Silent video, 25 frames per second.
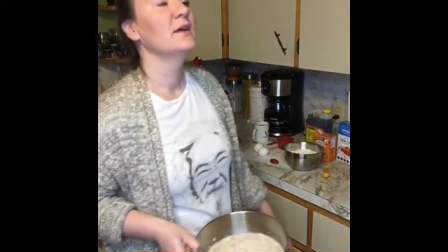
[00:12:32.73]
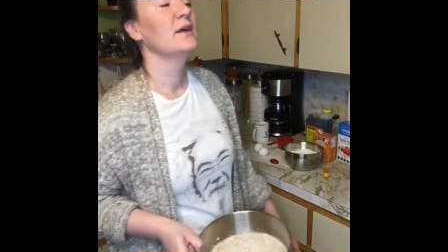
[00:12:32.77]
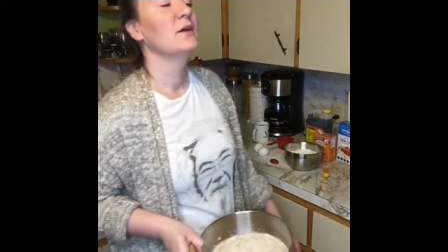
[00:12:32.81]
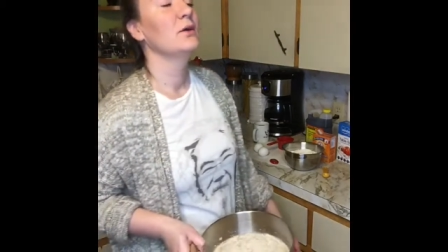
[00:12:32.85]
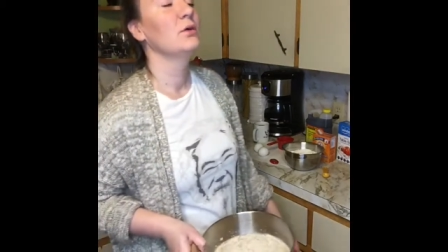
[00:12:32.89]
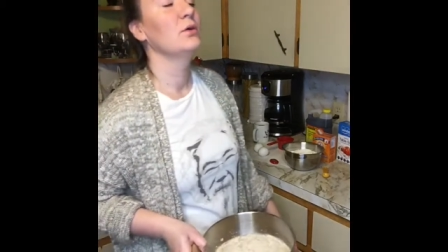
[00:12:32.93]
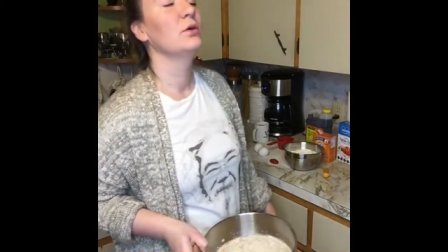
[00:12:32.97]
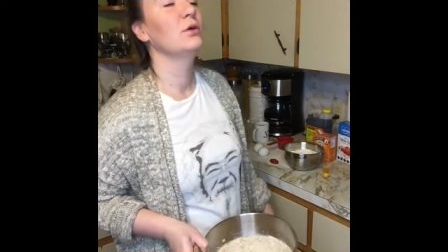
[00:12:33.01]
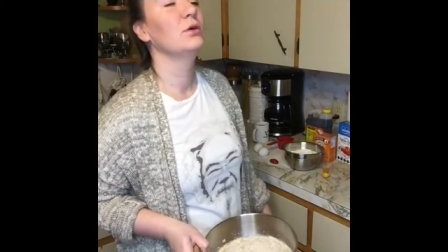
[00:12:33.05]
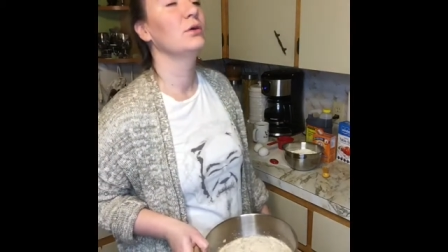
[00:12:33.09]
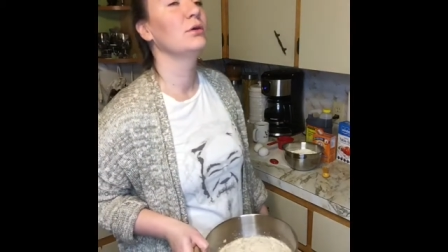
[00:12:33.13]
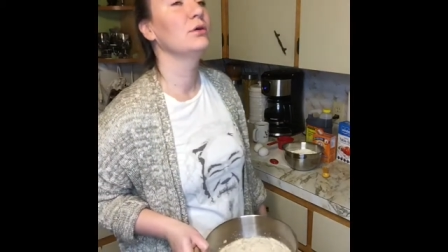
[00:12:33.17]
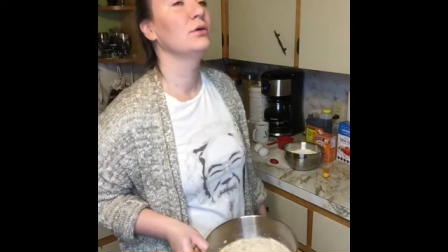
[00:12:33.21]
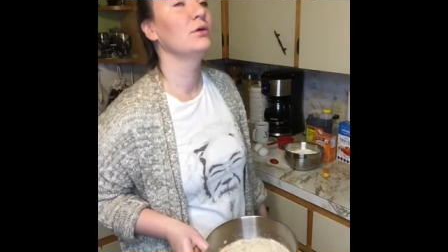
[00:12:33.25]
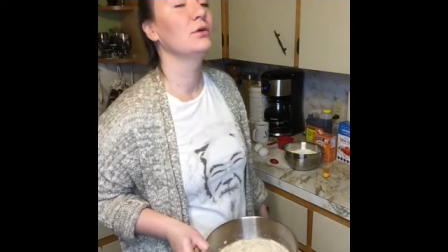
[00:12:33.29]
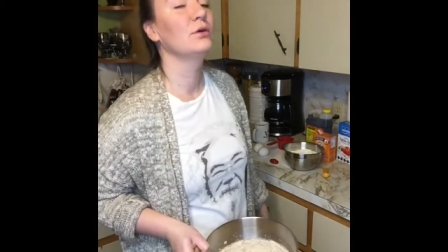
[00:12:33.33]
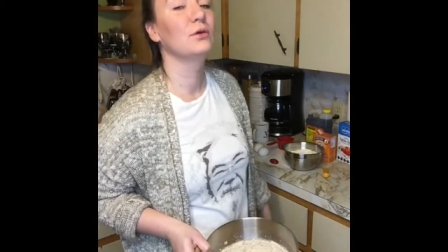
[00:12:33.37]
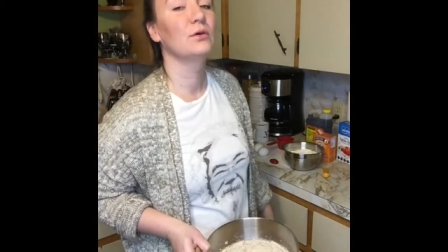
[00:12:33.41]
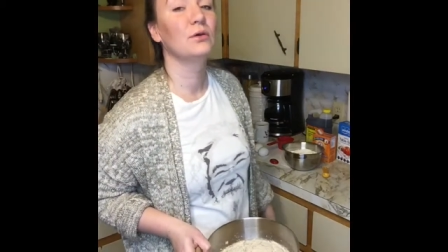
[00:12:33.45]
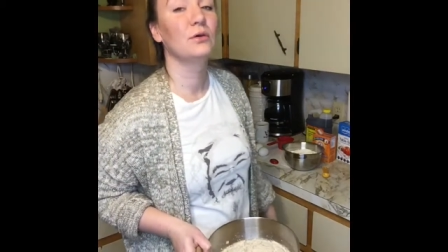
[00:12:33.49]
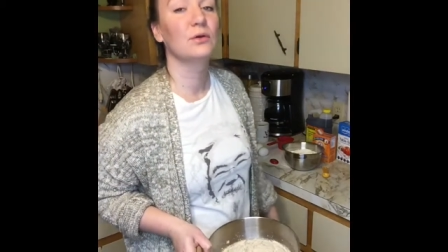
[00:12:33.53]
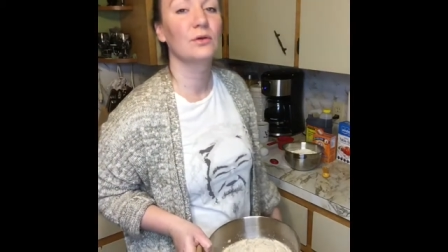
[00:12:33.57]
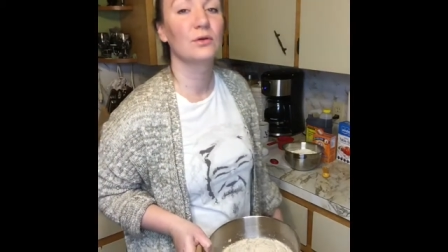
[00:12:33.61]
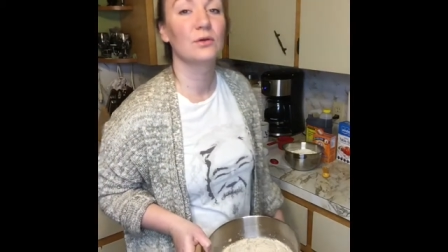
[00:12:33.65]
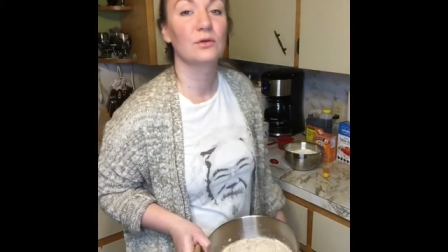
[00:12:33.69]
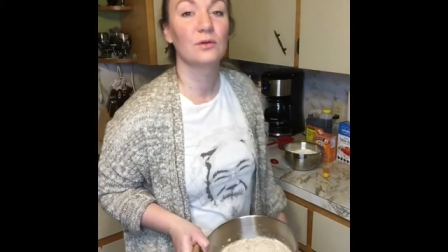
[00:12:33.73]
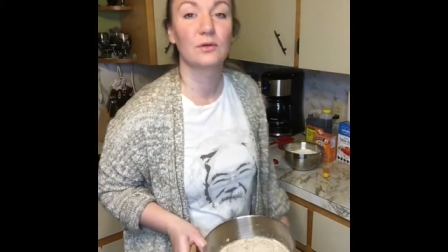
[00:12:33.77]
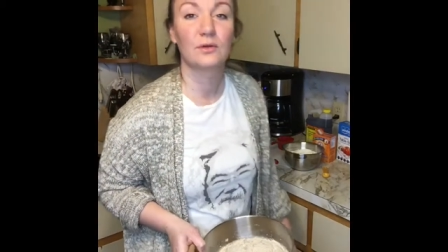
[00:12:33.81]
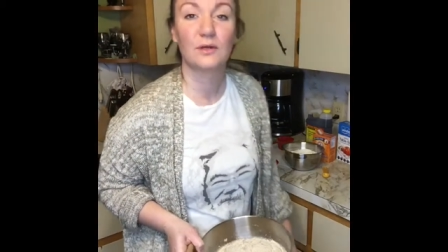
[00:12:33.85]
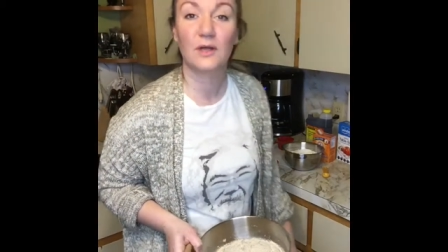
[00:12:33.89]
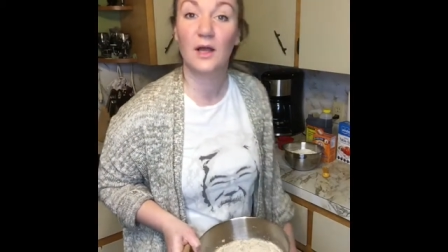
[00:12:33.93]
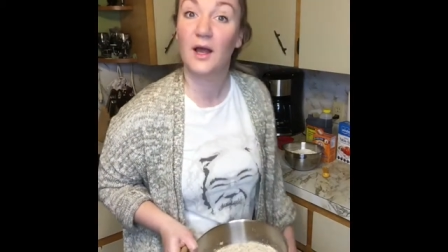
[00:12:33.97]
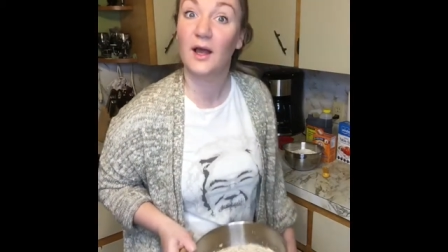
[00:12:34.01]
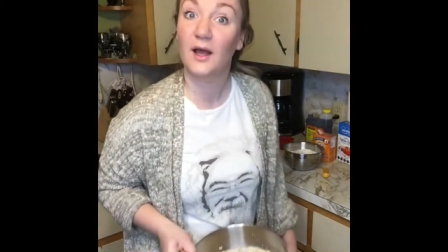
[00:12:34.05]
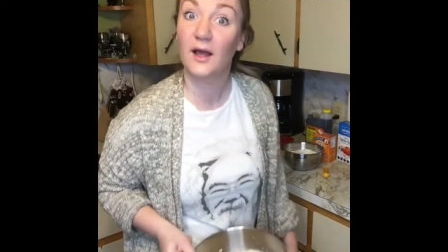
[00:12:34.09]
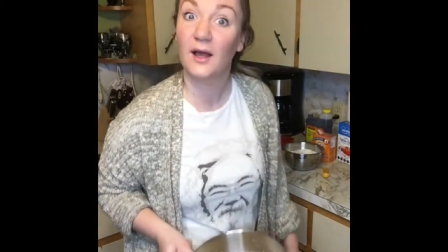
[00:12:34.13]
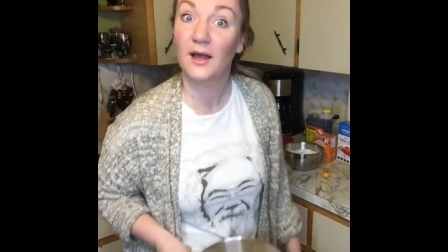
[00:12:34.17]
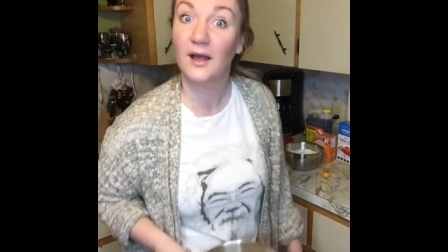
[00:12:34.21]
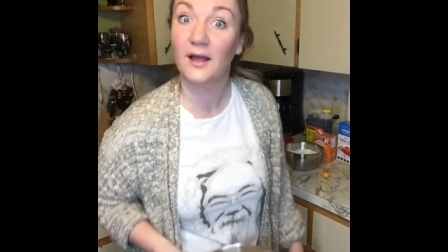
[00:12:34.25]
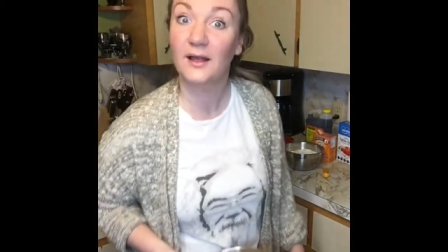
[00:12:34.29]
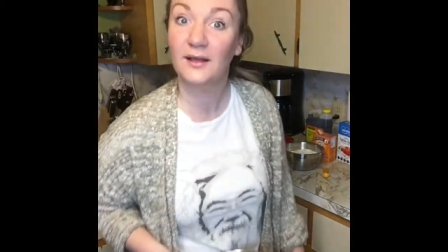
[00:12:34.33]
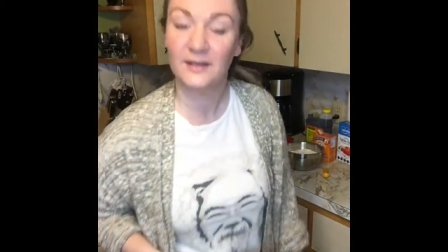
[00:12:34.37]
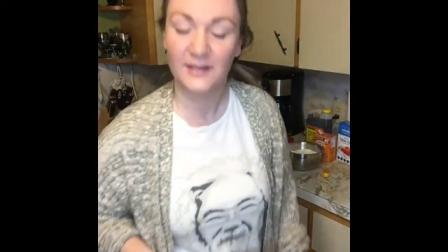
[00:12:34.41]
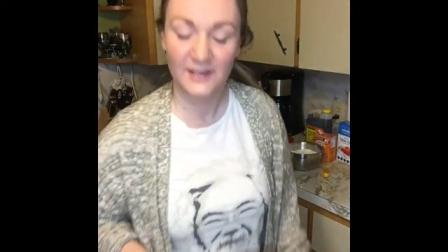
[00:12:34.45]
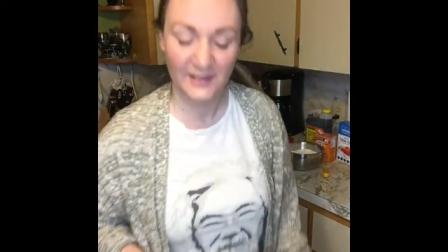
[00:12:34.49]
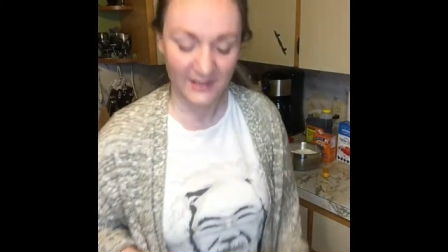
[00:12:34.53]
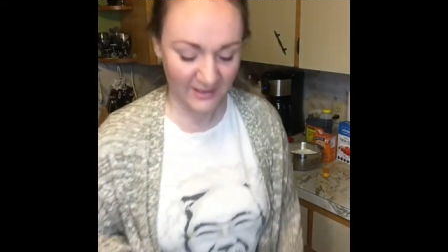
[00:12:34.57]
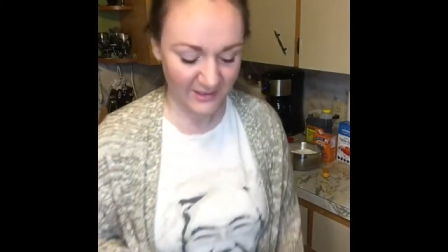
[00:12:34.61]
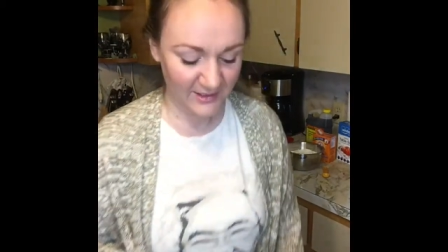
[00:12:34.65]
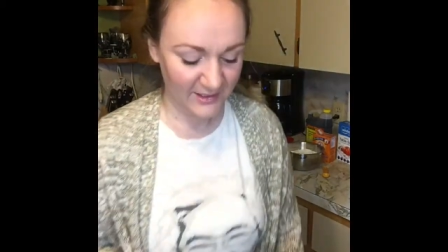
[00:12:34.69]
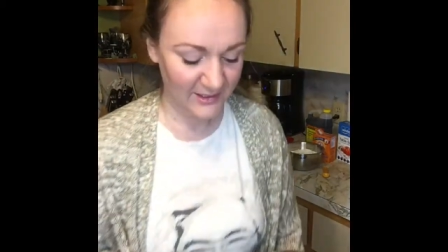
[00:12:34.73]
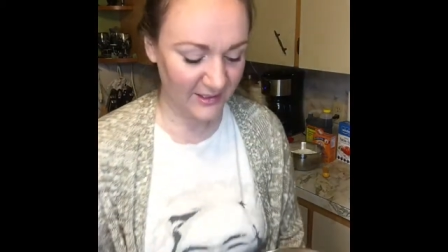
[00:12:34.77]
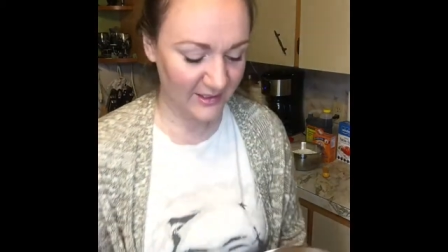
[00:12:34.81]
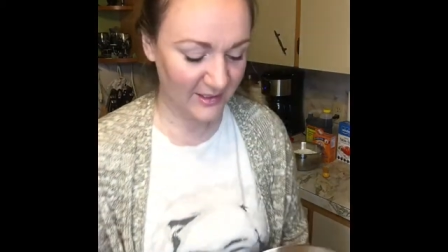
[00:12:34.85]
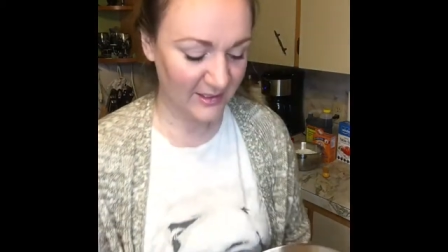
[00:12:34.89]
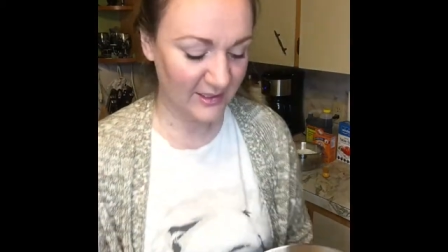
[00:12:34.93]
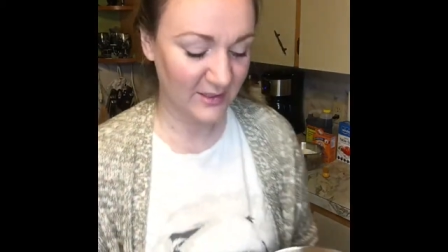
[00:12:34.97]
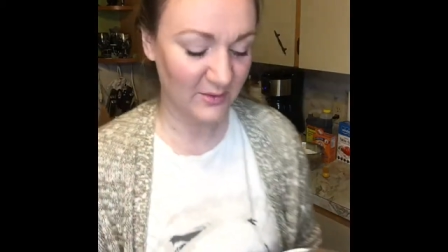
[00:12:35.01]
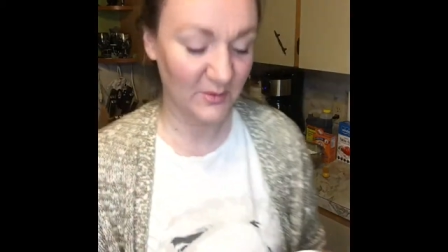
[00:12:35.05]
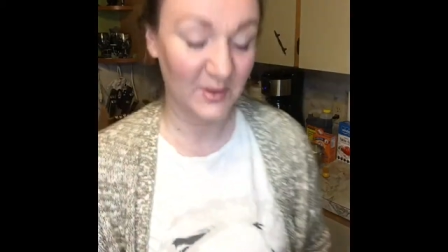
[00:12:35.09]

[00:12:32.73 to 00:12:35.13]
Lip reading: Oh god.